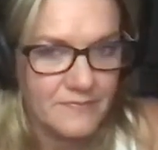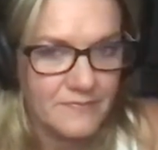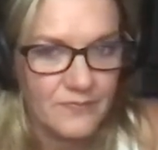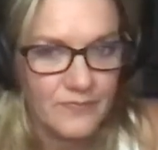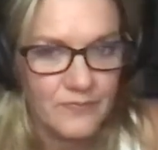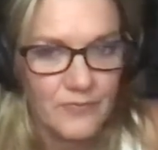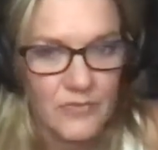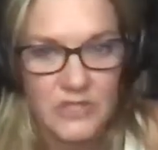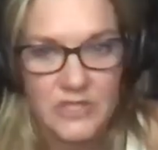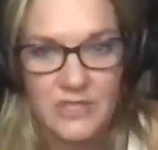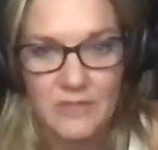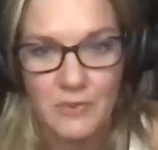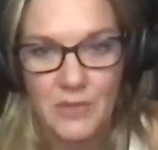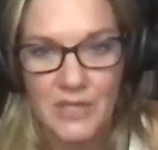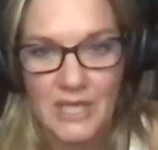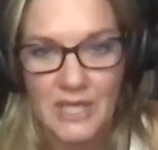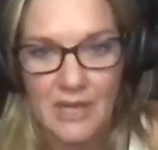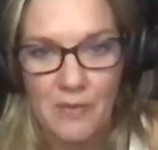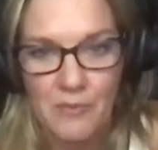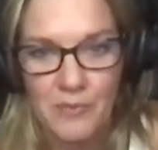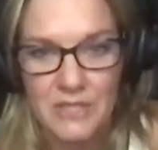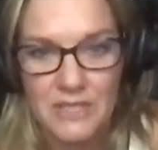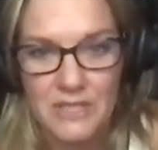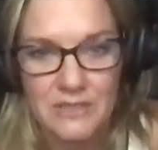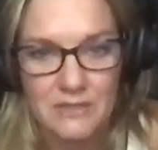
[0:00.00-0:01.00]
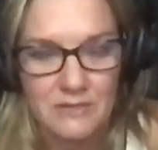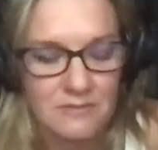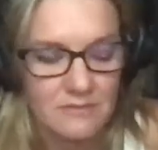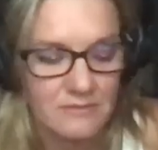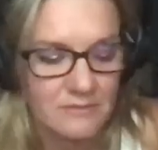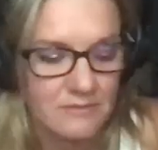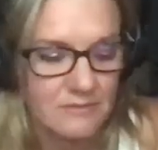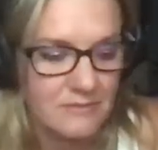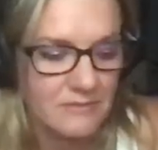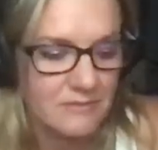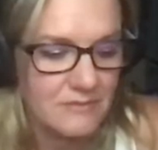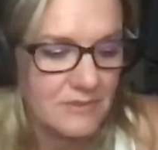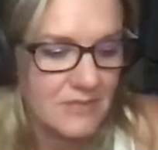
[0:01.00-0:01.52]
we'll see what happens.
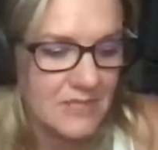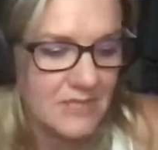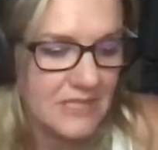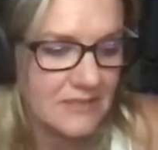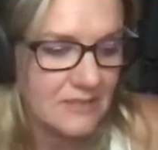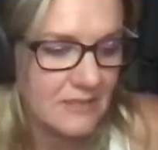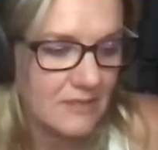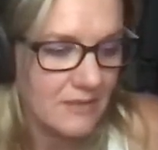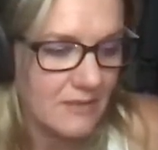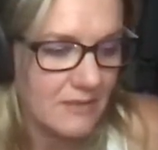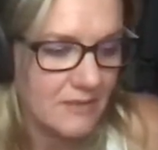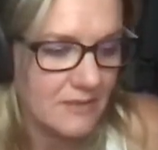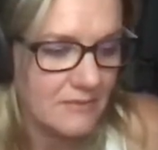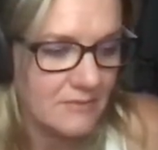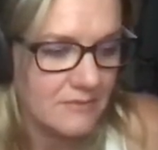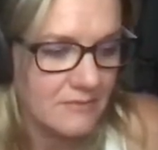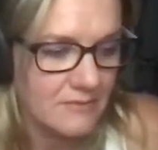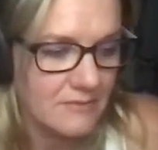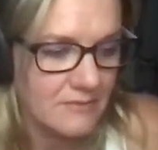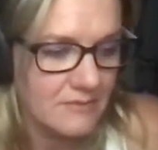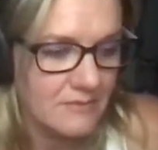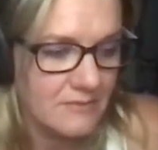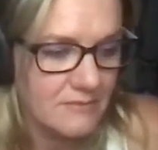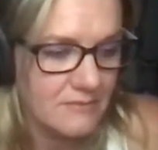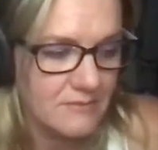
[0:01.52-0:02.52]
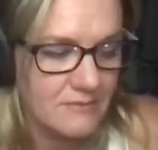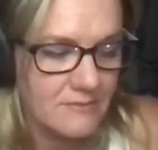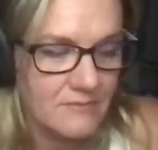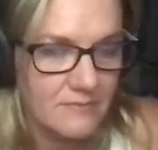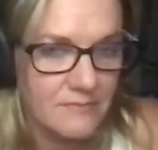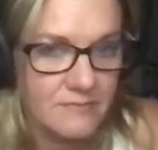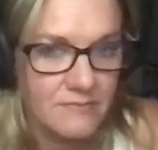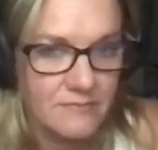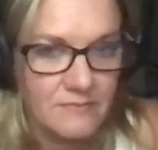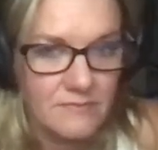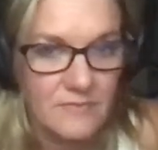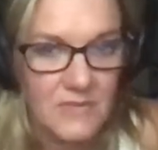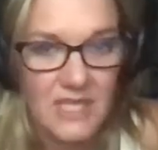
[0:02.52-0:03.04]
He's gone.
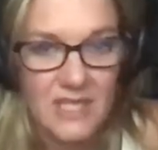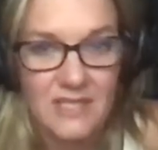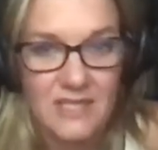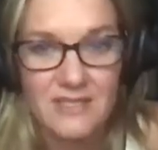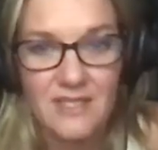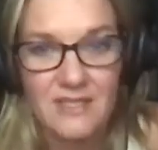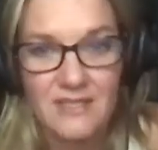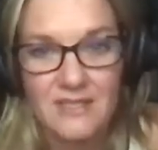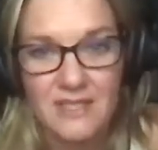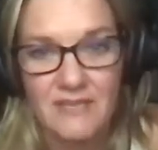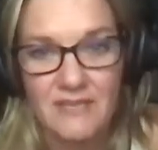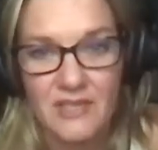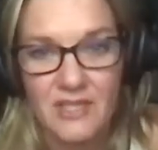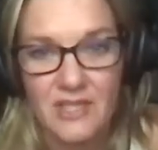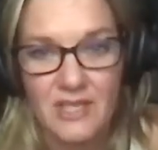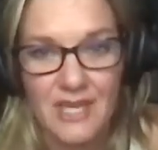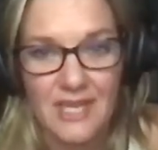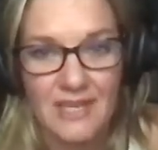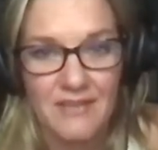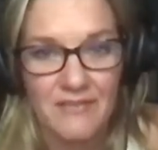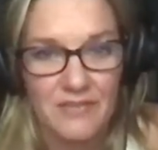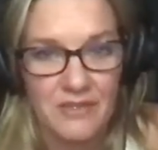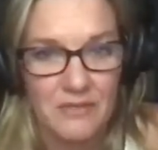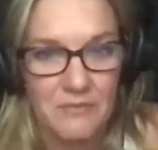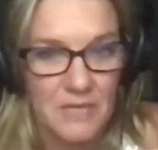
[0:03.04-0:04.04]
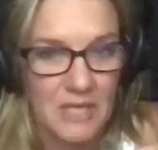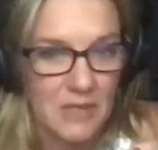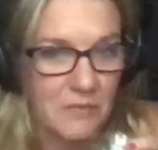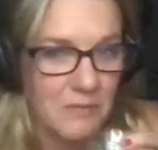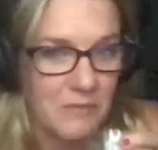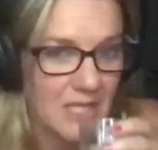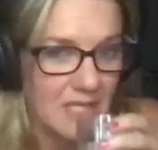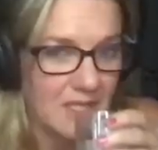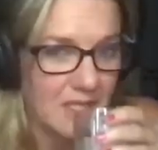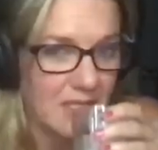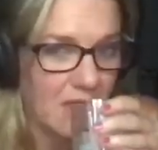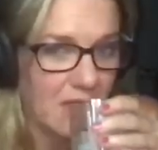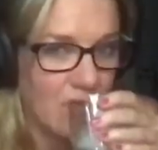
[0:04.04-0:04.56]
He did leave a knife in my
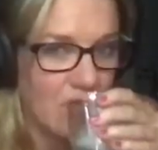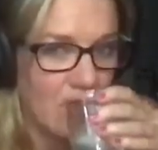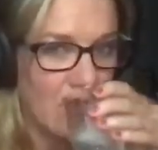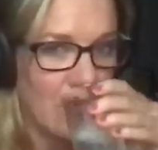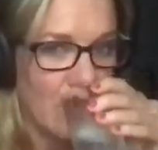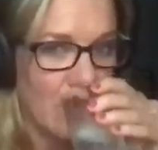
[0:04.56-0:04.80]
bed though.